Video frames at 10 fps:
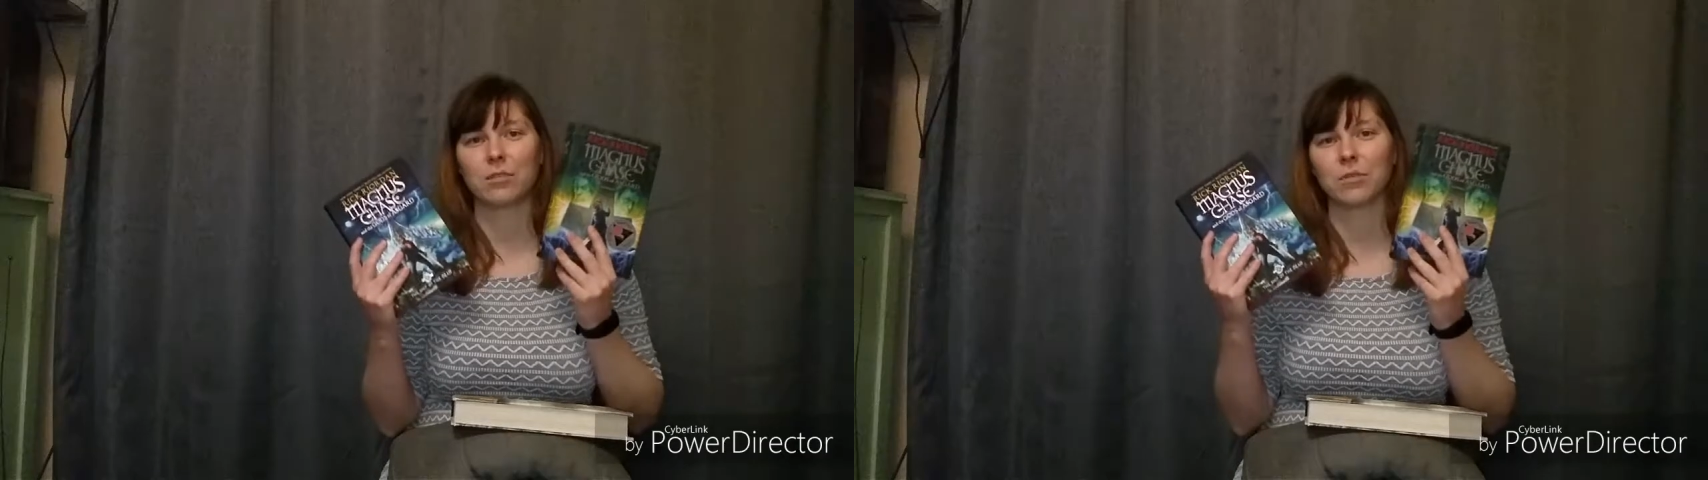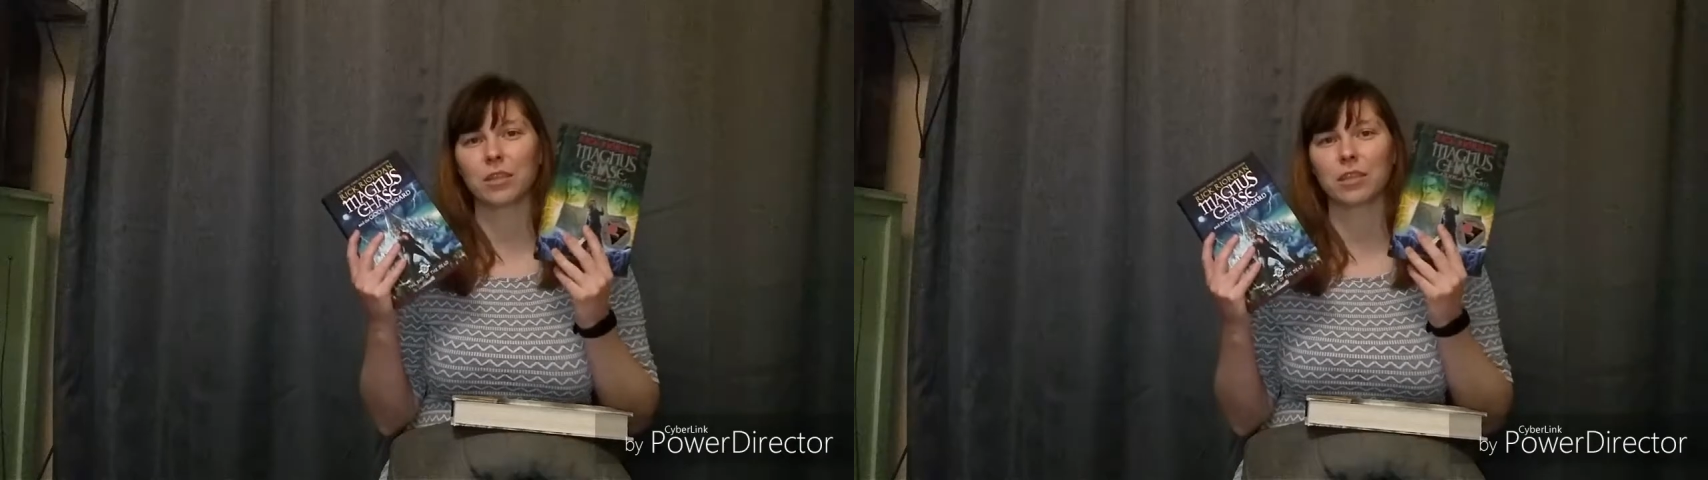
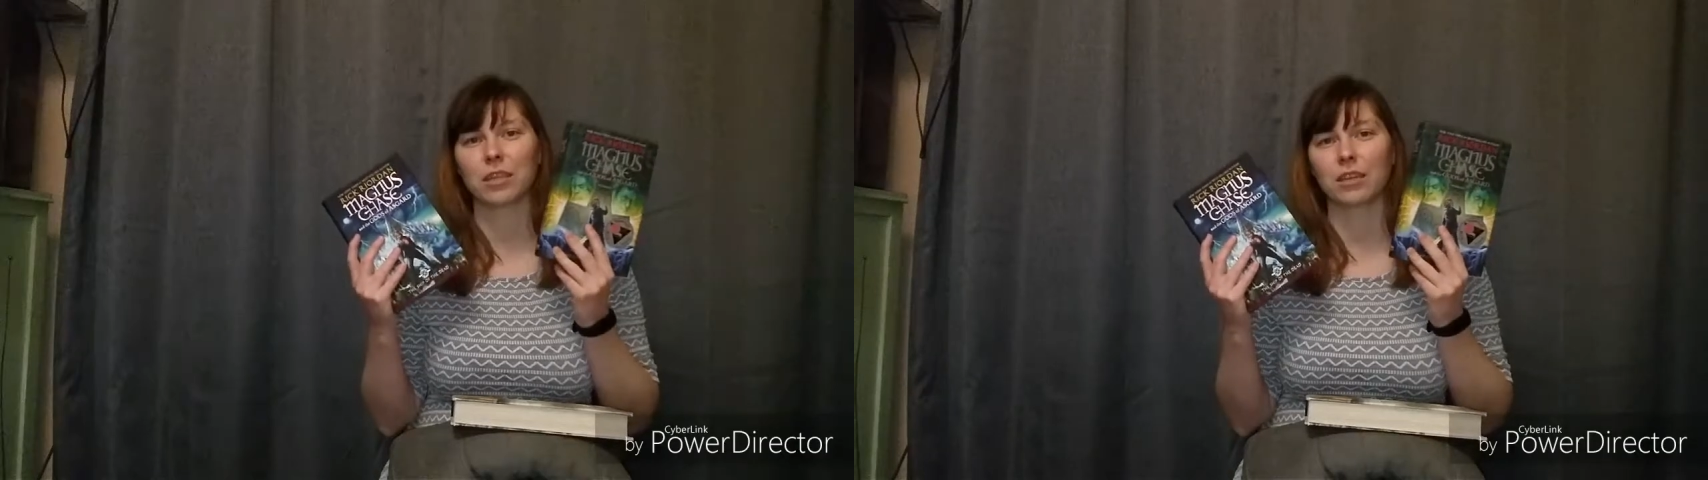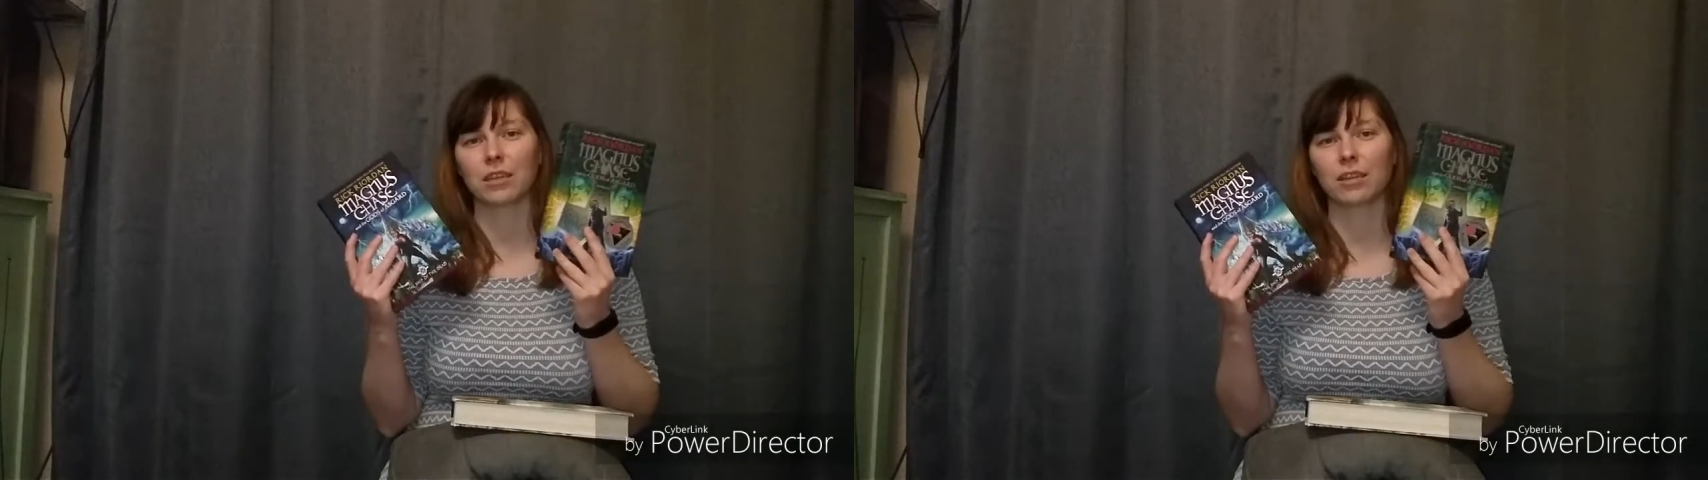2 books
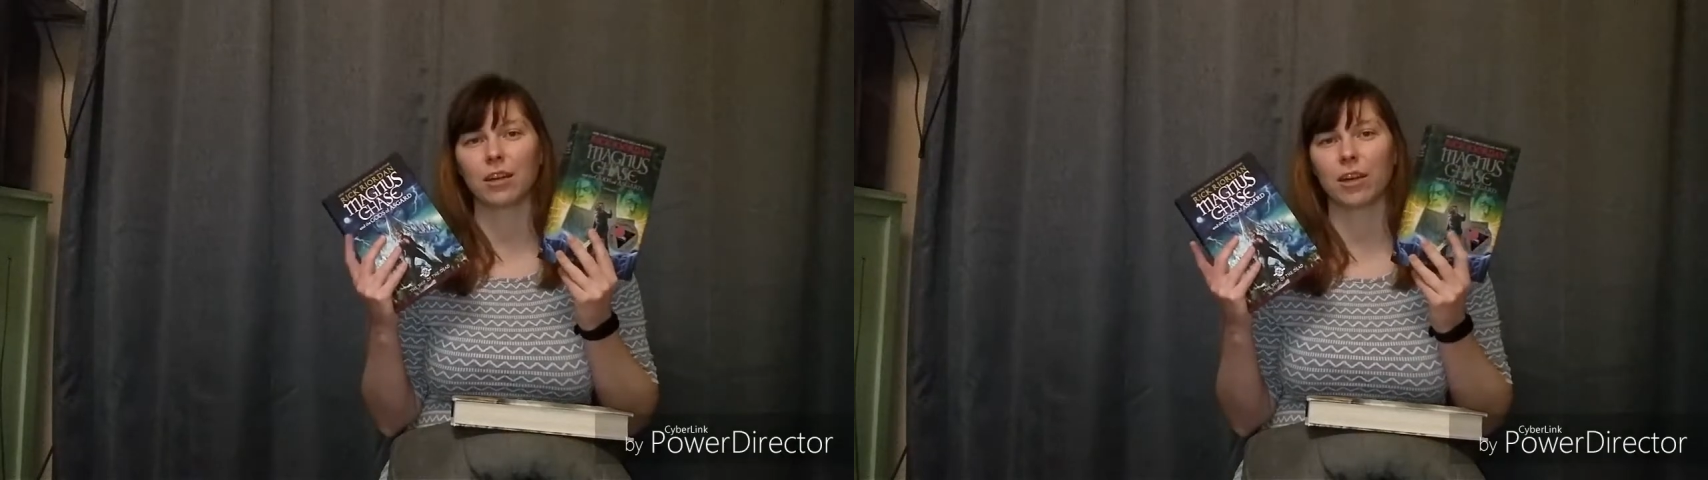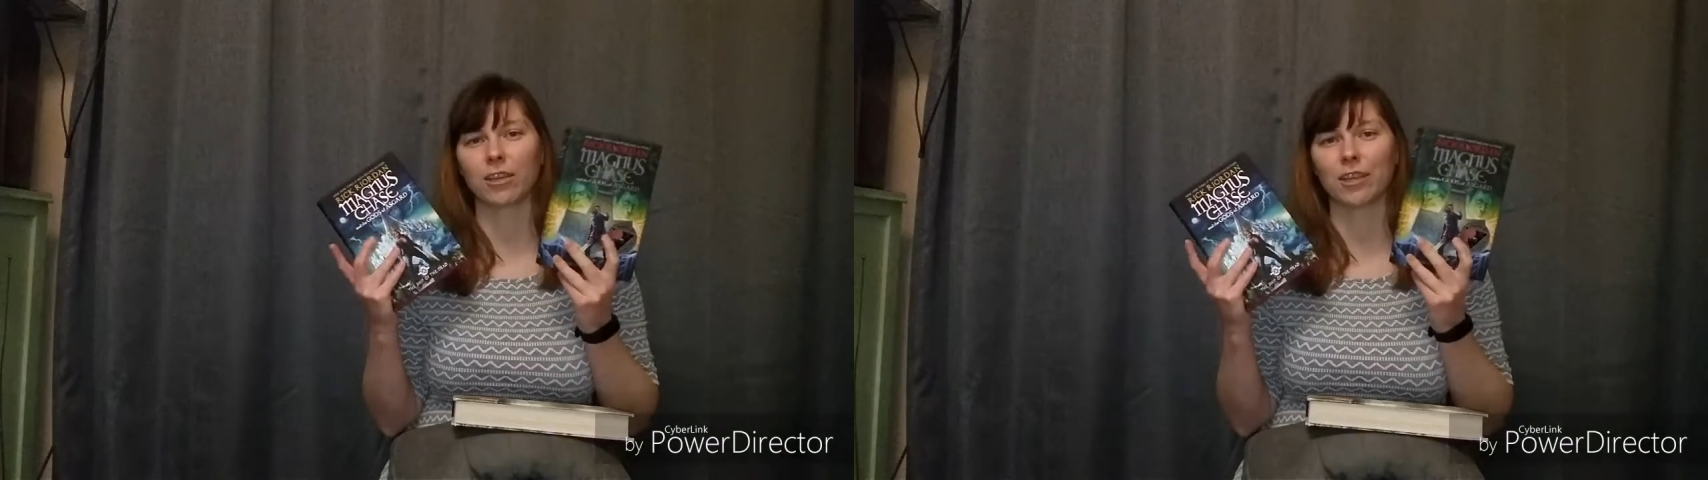in
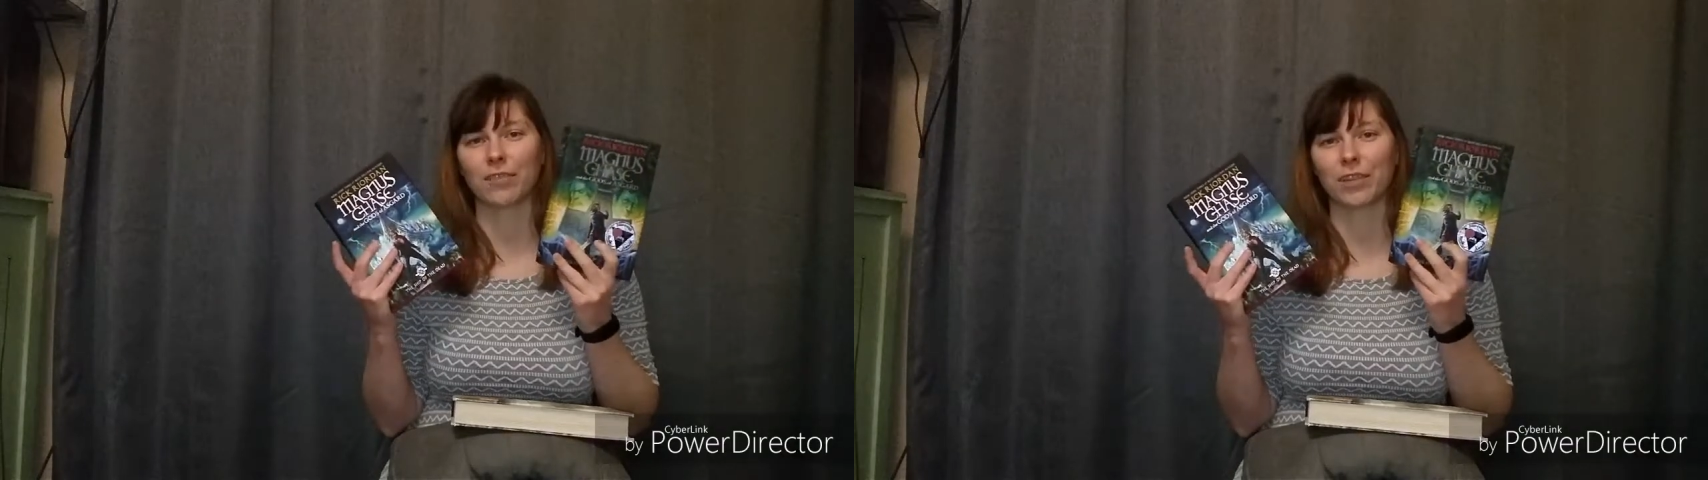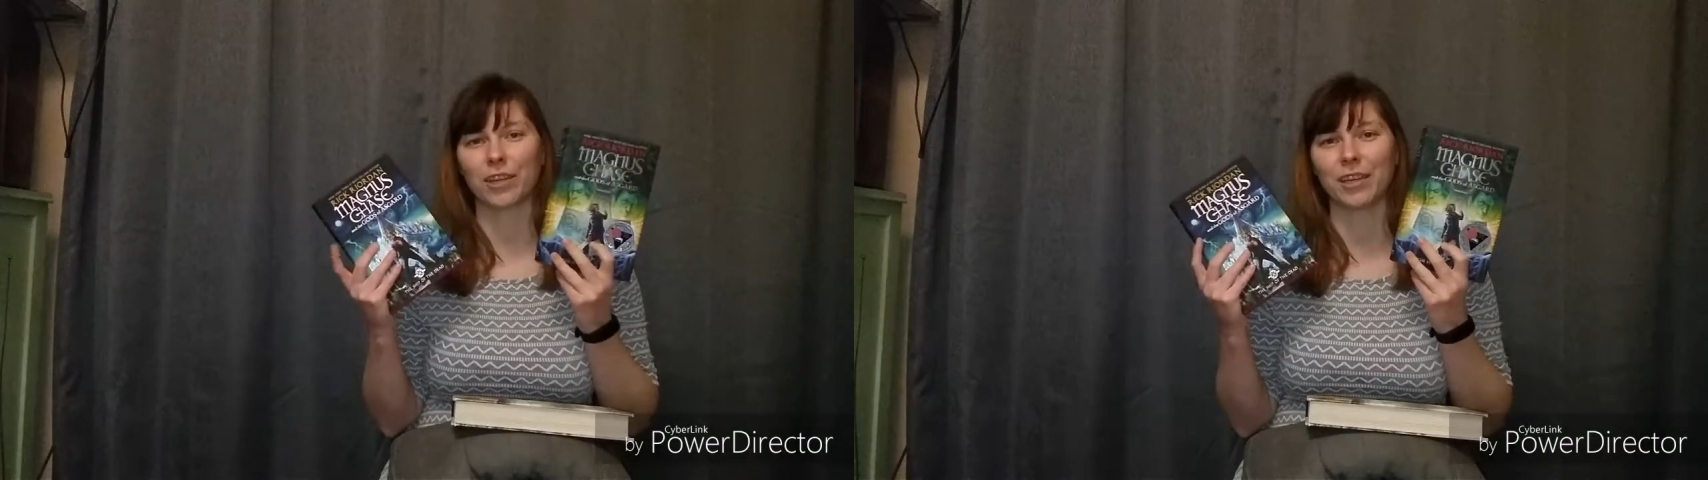
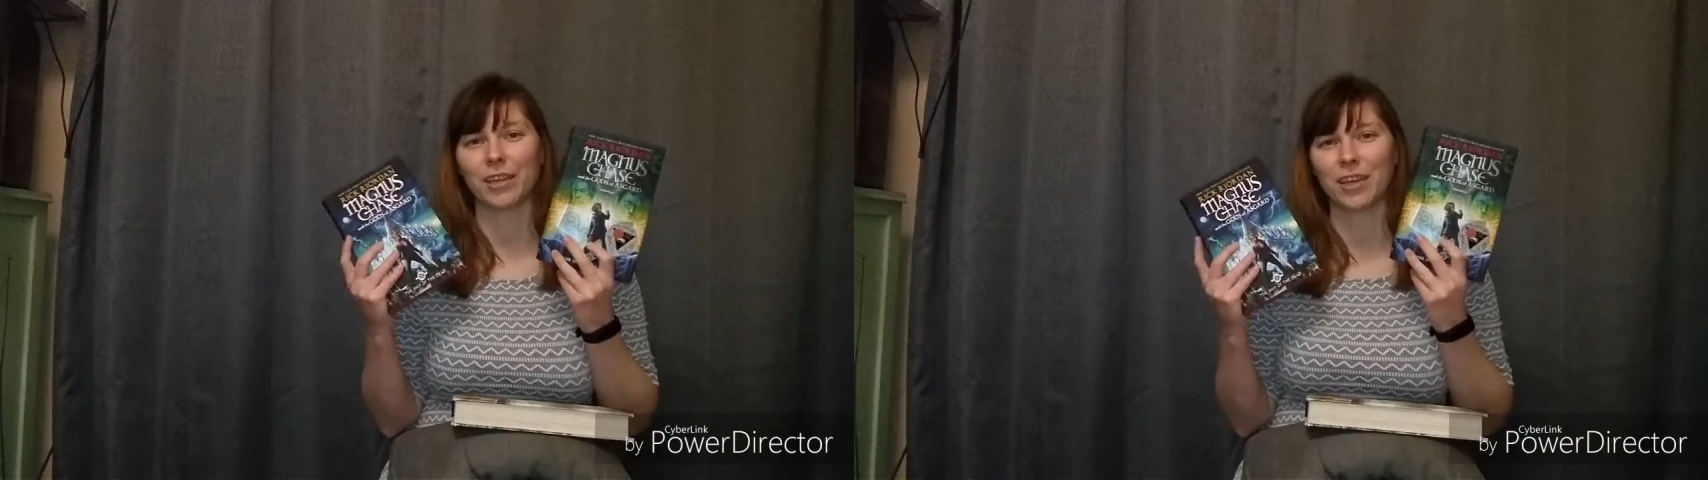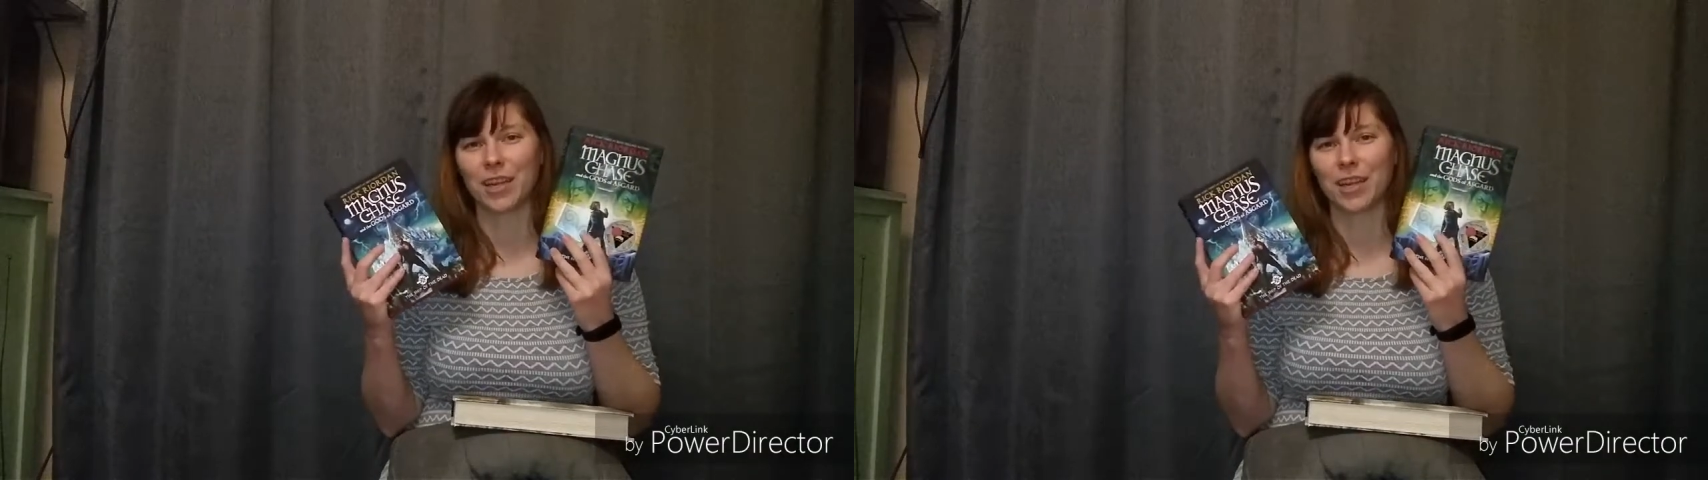hardcover,